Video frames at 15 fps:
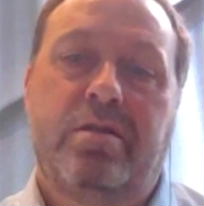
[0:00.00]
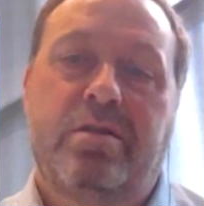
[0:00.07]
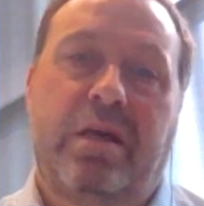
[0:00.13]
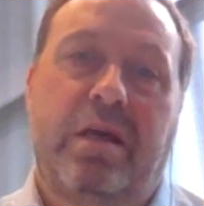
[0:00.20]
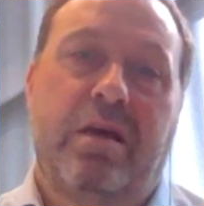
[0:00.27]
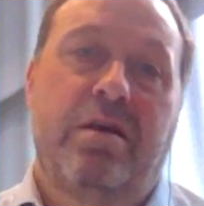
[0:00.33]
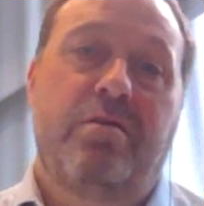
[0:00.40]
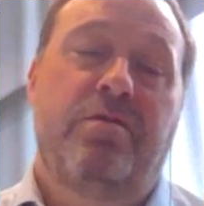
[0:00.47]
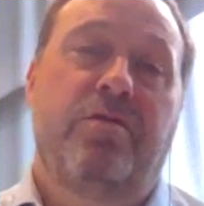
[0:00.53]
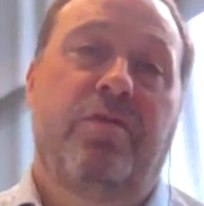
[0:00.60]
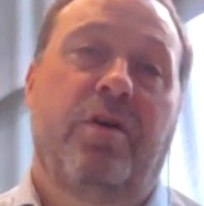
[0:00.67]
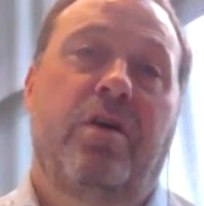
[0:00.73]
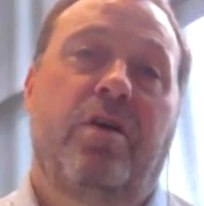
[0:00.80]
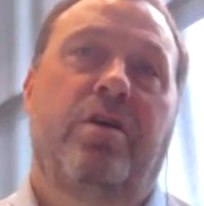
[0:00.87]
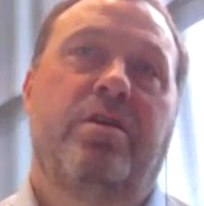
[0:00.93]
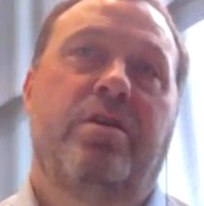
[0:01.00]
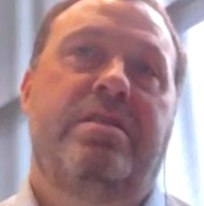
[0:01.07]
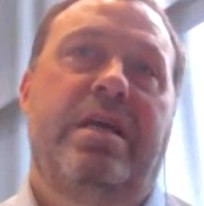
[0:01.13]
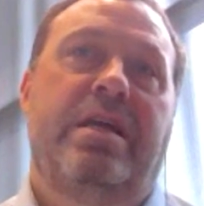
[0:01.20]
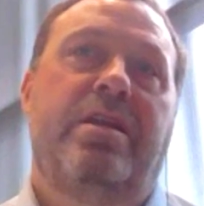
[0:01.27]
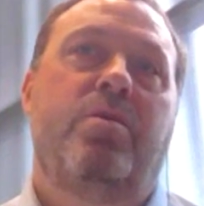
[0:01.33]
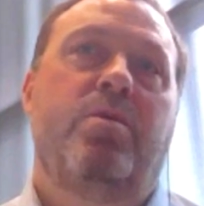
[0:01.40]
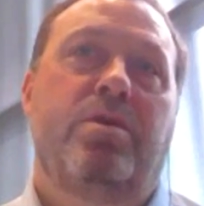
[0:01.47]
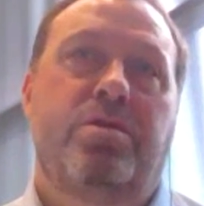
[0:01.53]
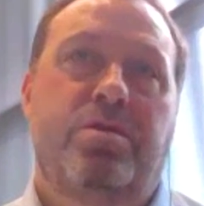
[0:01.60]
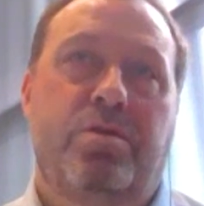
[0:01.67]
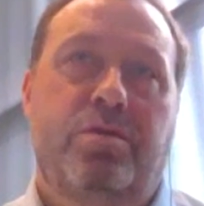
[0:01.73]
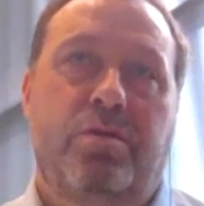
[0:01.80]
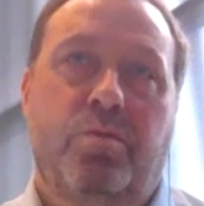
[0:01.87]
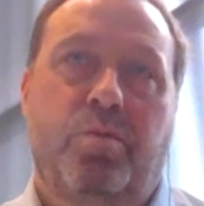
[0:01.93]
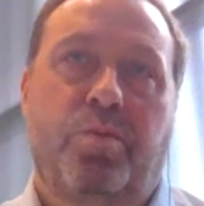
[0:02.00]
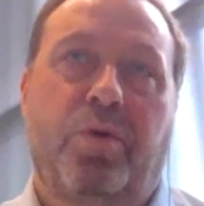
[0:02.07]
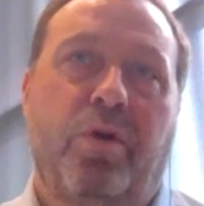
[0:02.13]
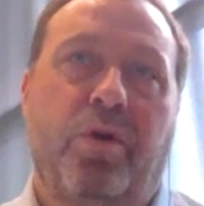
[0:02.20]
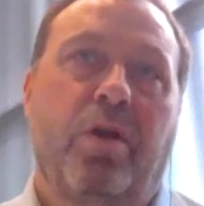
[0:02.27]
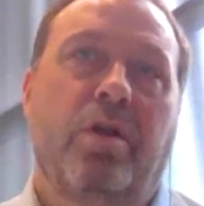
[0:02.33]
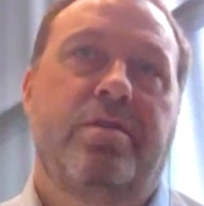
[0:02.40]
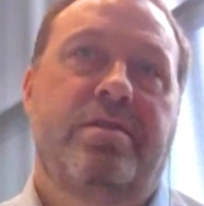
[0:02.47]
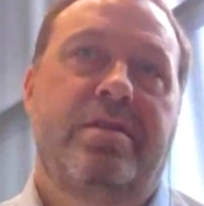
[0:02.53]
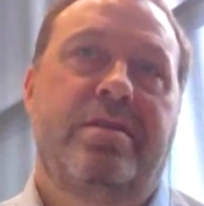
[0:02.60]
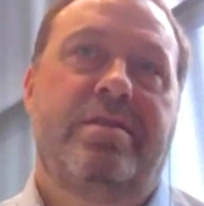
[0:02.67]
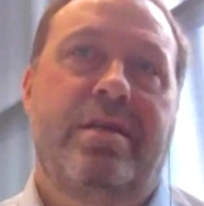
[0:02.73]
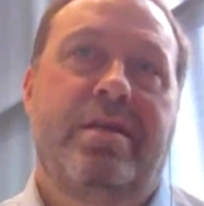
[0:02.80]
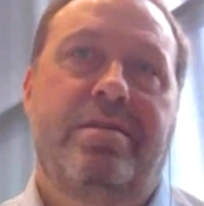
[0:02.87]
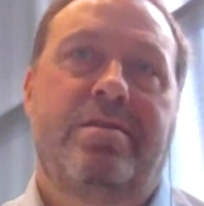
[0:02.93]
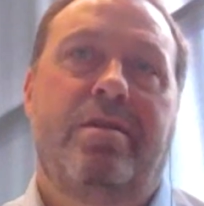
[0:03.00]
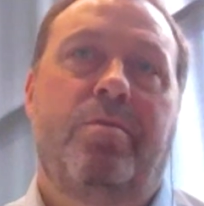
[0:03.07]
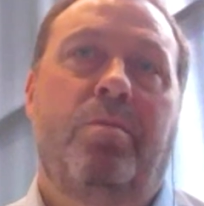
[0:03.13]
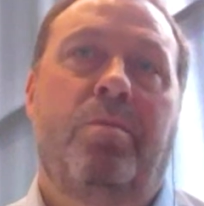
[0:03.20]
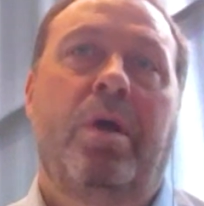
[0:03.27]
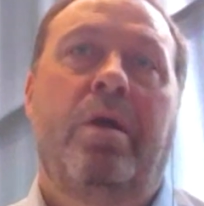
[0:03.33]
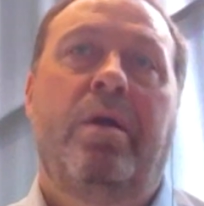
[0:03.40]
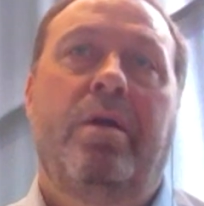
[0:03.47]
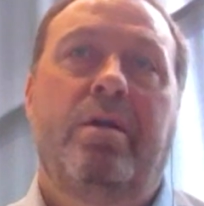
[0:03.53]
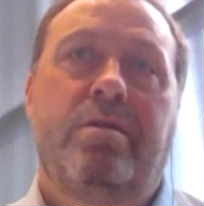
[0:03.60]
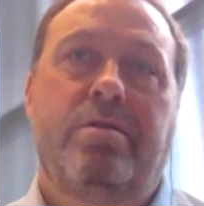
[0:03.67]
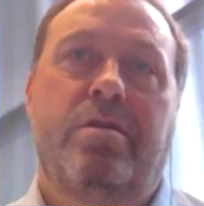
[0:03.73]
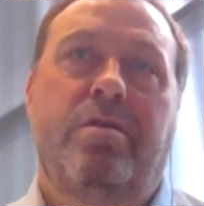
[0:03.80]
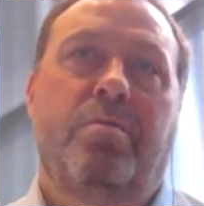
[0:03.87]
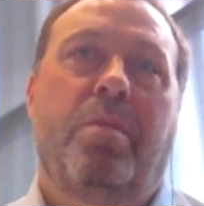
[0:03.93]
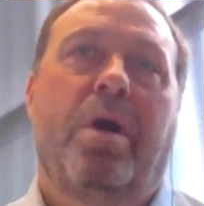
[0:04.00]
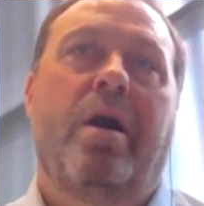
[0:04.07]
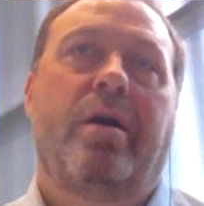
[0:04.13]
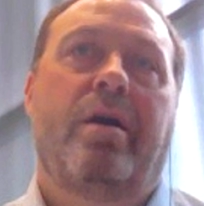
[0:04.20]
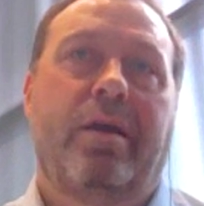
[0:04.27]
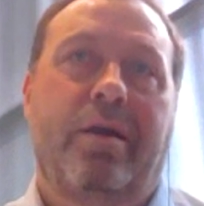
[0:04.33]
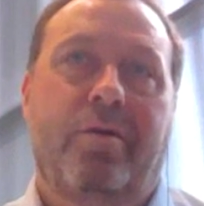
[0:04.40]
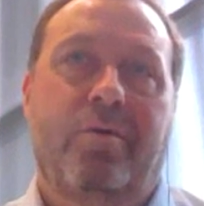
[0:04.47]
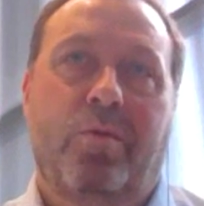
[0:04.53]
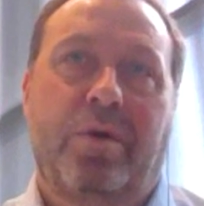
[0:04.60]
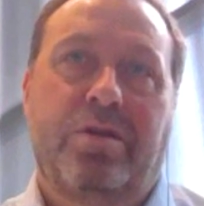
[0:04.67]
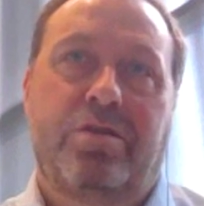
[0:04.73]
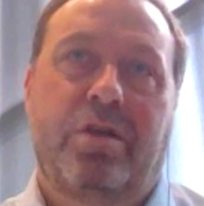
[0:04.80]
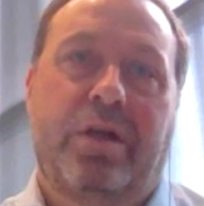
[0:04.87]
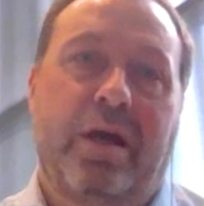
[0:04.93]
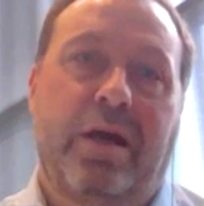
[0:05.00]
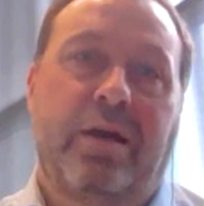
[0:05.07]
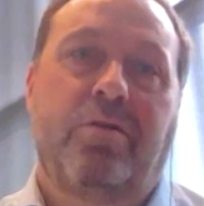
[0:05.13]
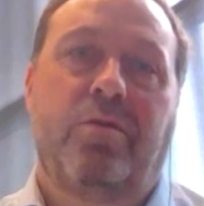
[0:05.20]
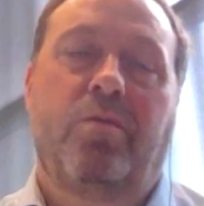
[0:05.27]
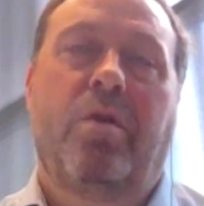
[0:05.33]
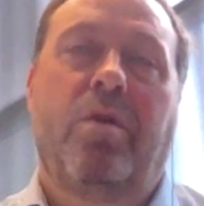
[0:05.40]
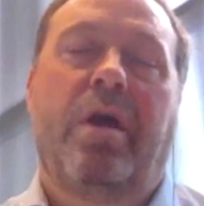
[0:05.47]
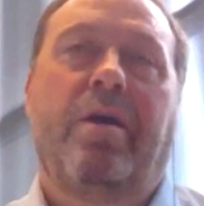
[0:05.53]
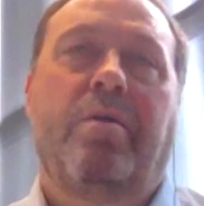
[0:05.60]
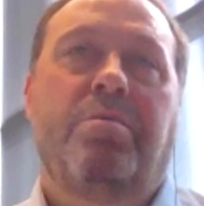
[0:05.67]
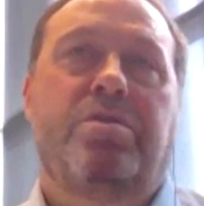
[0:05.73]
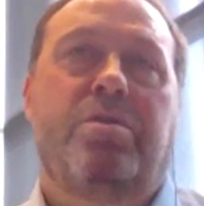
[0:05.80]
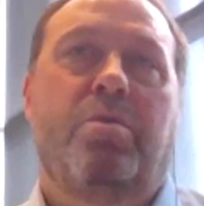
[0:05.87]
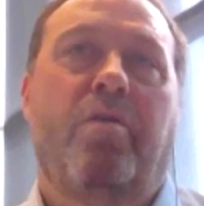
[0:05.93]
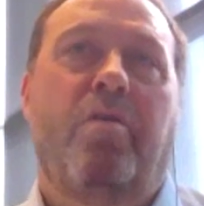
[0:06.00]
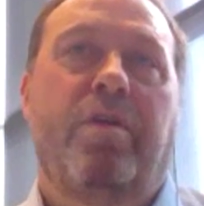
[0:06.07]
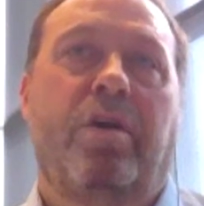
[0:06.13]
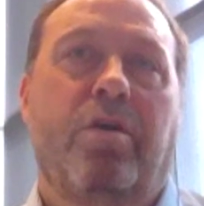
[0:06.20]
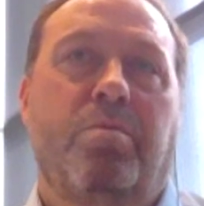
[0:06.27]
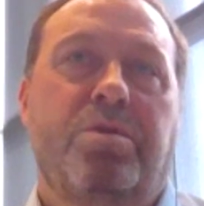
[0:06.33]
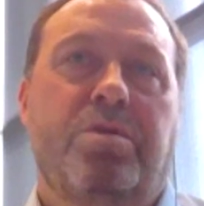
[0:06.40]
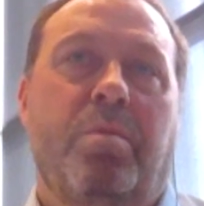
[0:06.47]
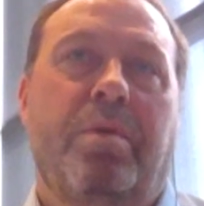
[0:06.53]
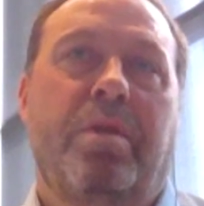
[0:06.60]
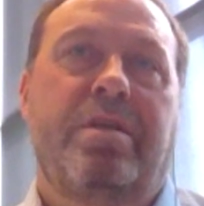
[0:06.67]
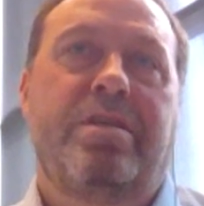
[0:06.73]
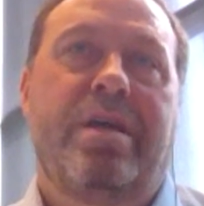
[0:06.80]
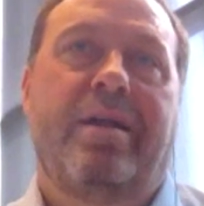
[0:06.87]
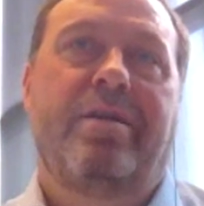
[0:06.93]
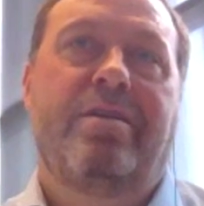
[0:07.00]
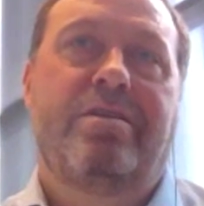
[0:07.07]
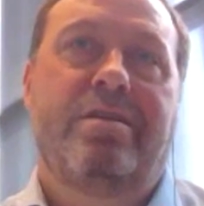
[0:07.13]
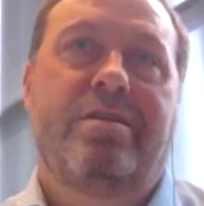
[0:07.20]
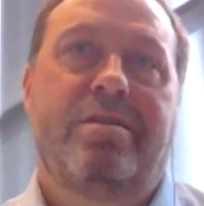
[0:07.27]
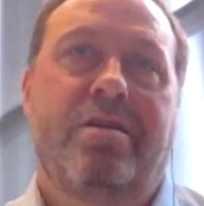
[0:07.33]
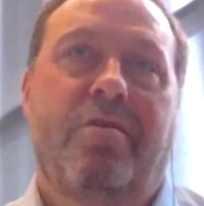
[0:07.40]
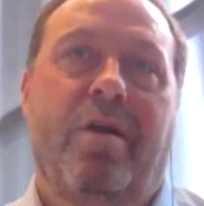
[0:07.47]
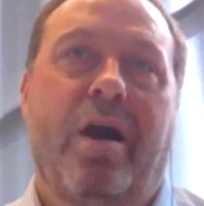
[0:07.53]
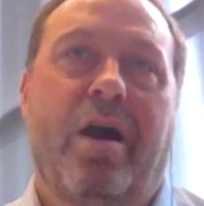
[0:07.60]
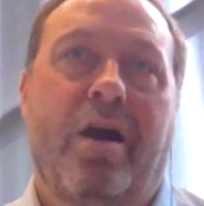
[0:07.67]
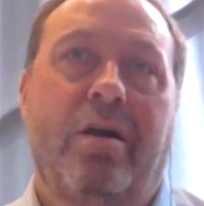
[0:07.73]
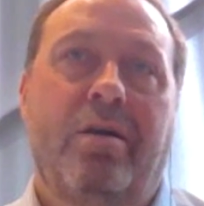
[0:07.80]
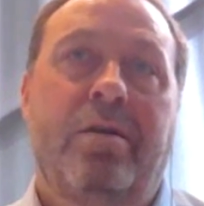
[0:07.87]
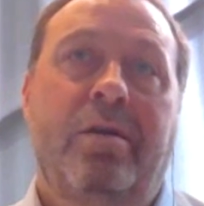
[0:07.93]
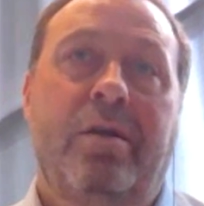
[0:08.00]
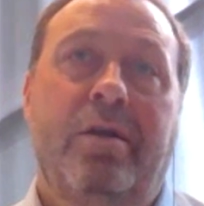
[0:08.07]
to give a continuous pyrolysis system to the market, which again helps to overcome some of the challenges there are